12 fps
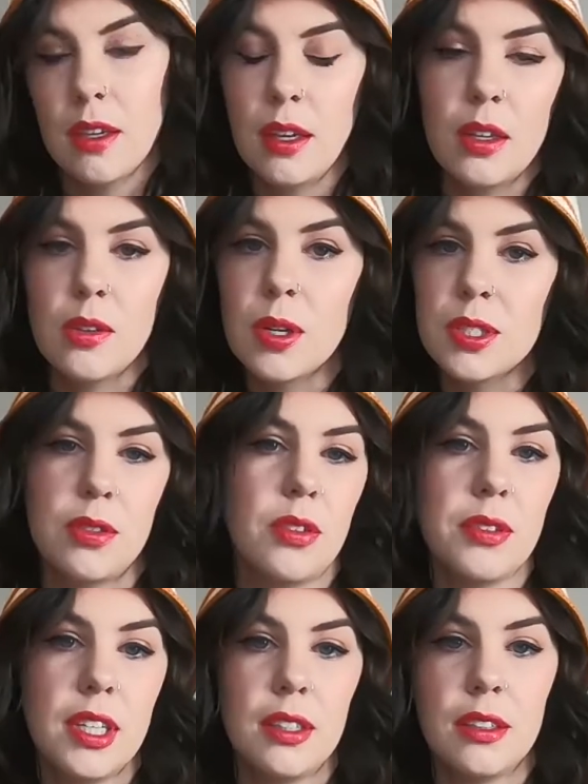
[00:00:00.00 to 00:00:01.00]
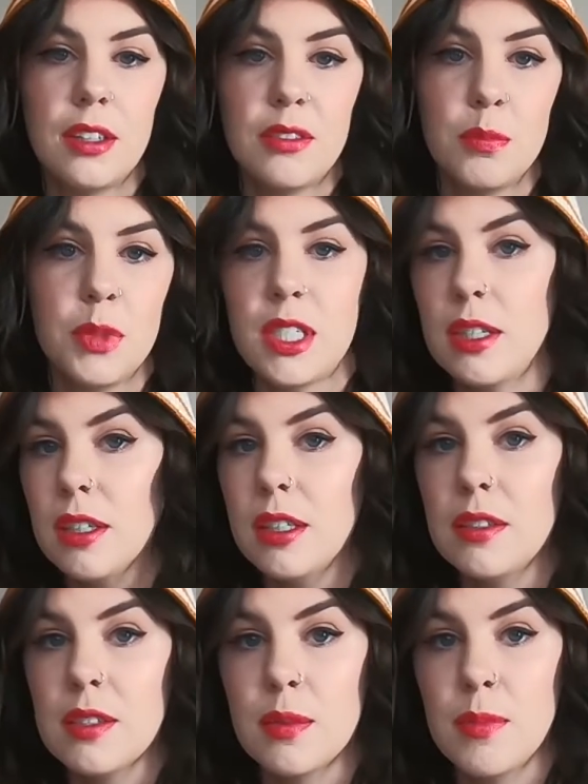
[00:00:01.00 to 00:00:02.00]
Yeah, you also don't need a lot of
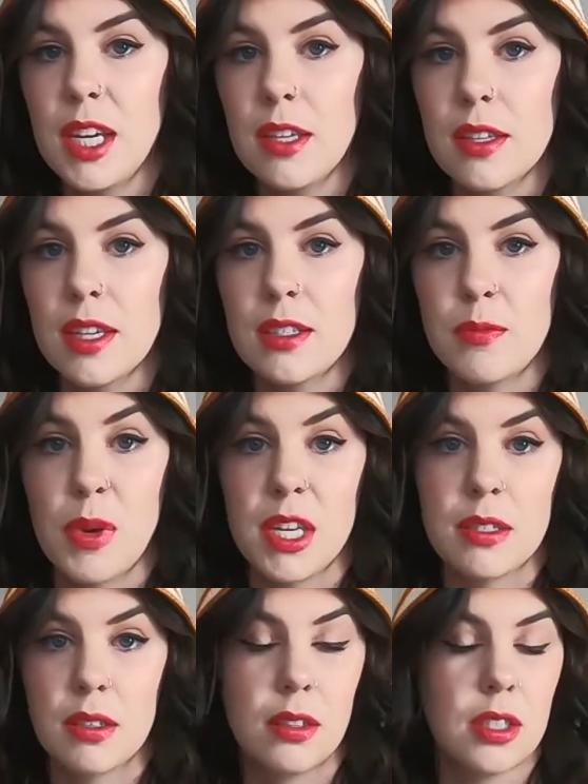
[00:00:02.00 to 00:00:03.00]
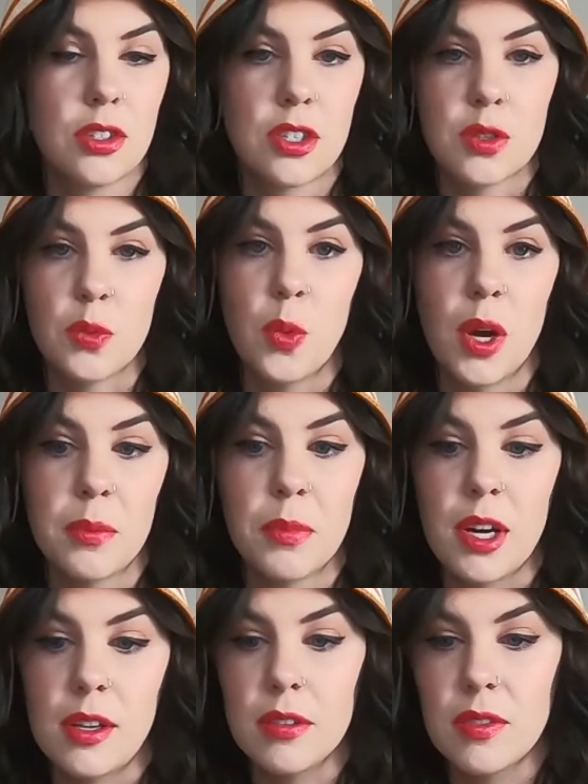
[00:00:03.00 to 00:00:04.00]
materials to make this. Basically, it's just one
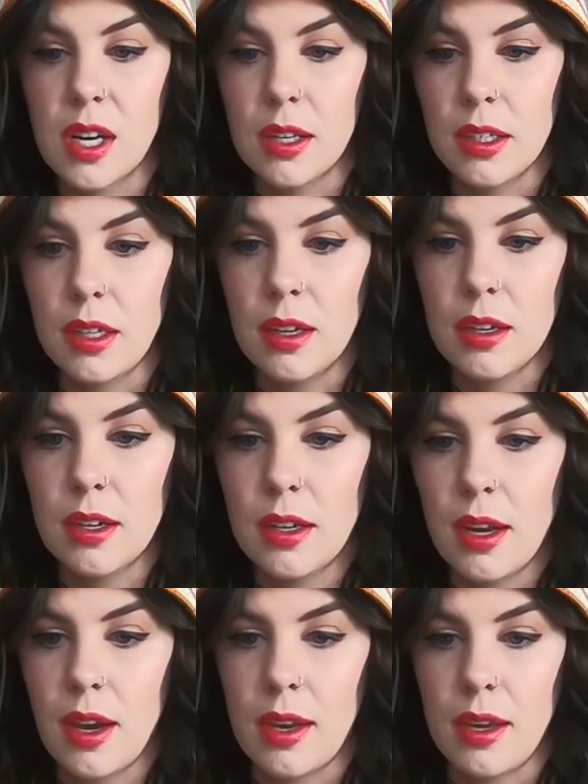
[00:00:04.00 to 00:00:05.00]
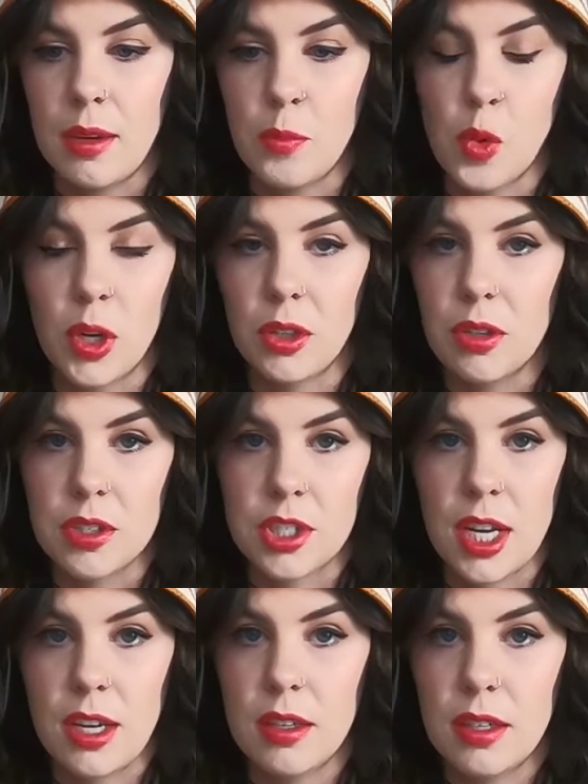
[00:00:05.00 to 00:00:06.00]
ball of cotton yarn, one
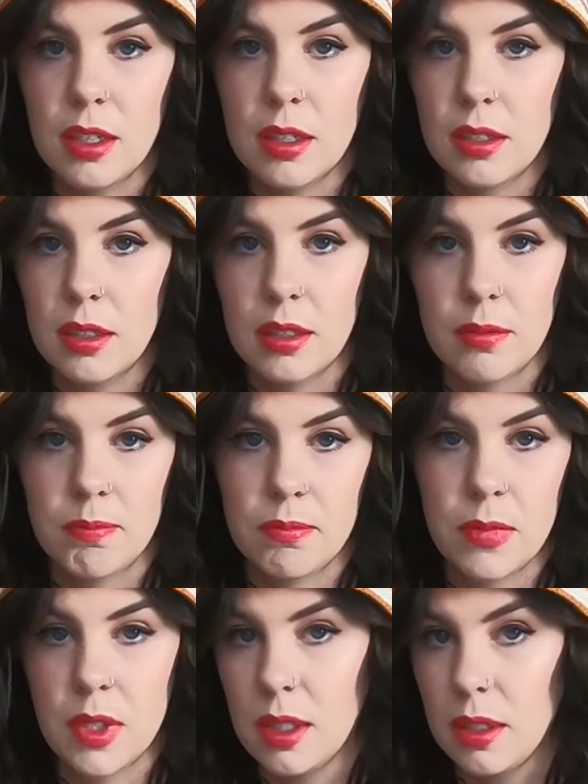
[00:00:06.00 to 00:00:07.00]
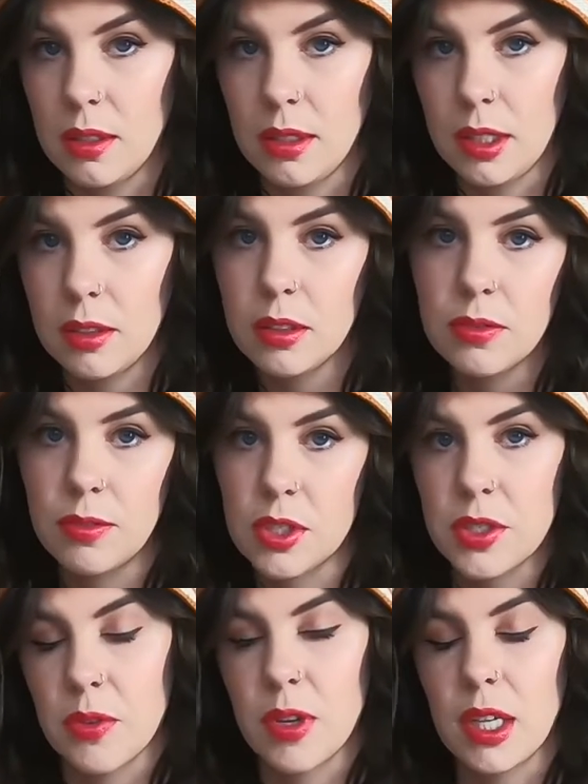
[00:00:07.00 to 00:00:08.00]
crochet hook, the needle for
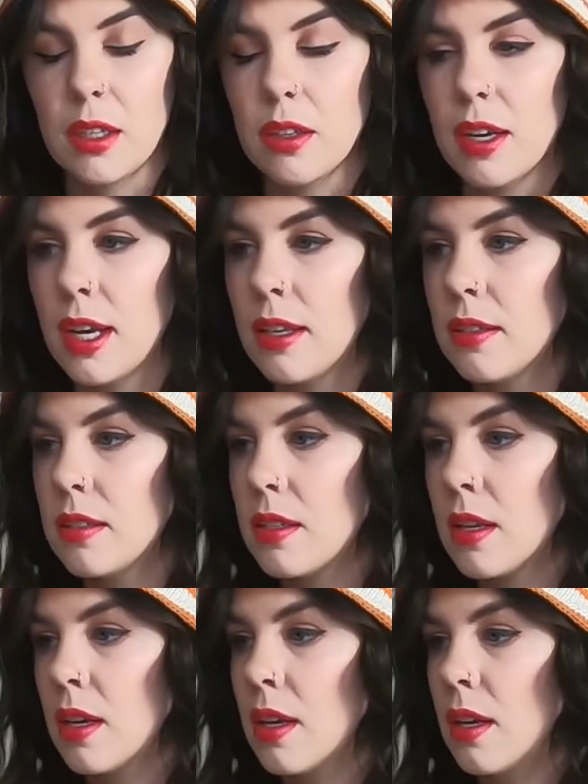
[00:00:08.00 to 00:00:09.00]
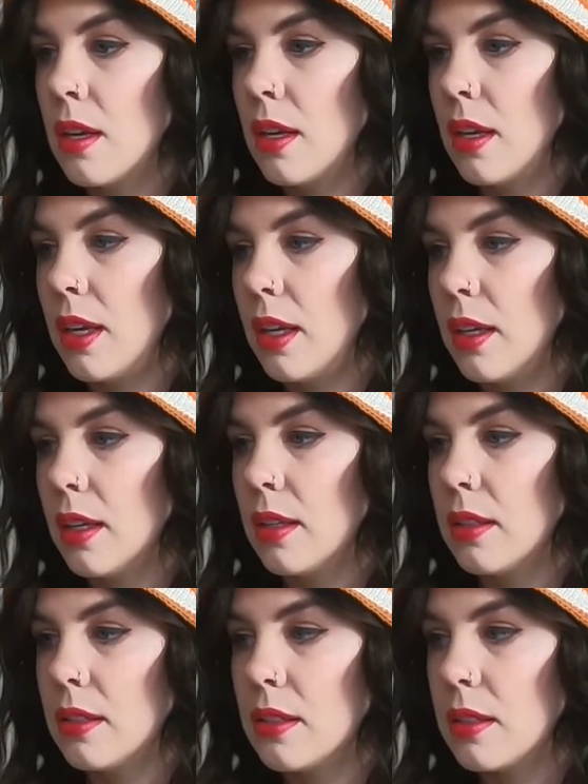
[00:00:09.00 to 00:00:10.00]
sewing in your ends,
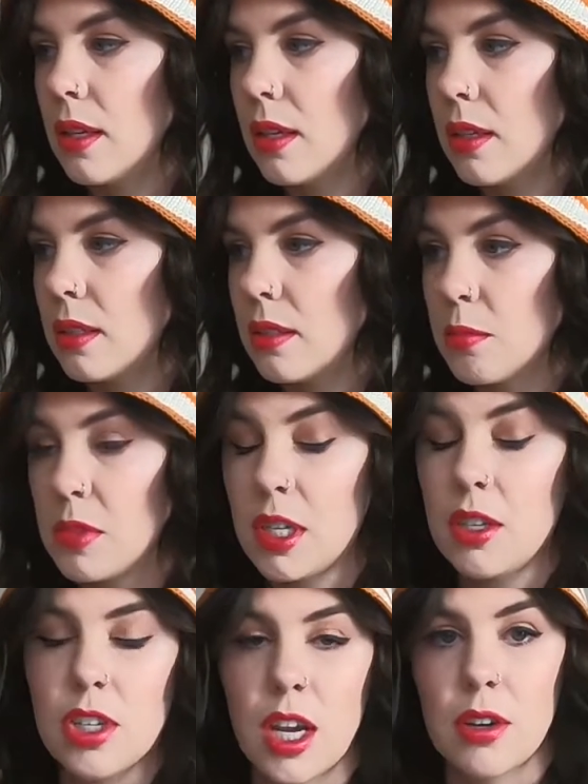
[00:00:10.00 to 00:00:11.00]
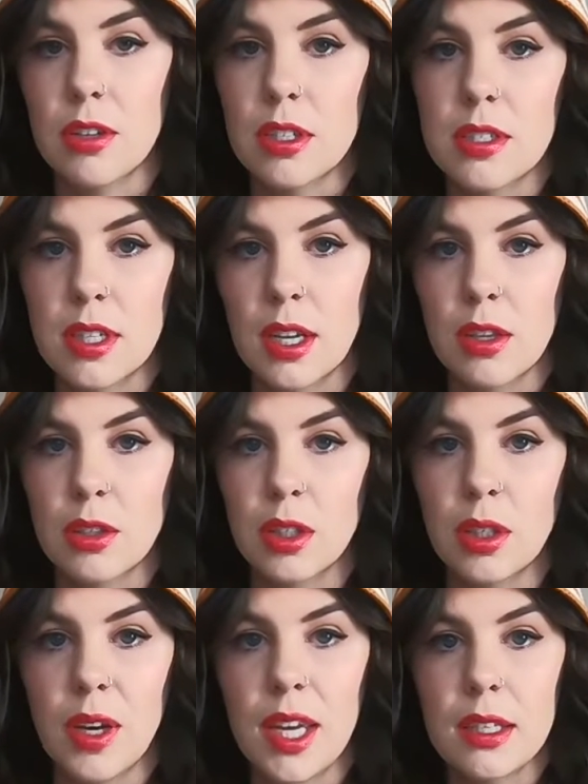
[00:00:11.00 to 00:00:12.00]
and some stitch counters to get
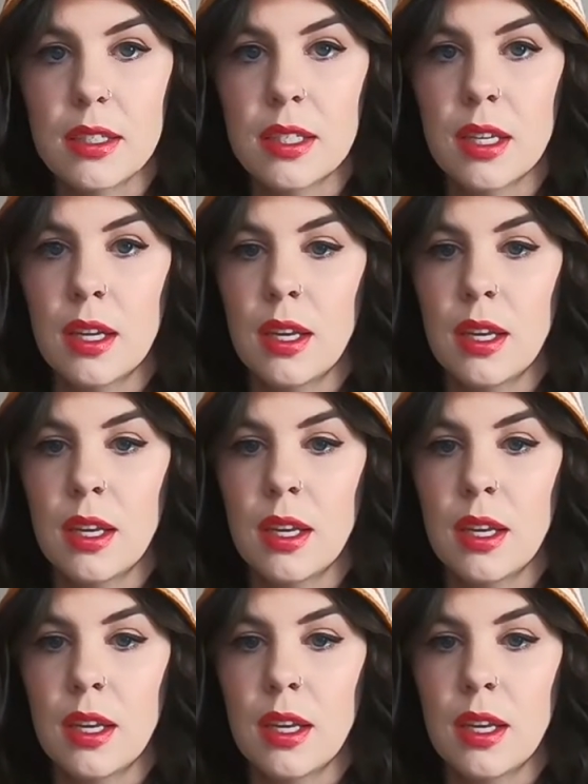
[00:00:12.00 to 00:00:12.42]
through it.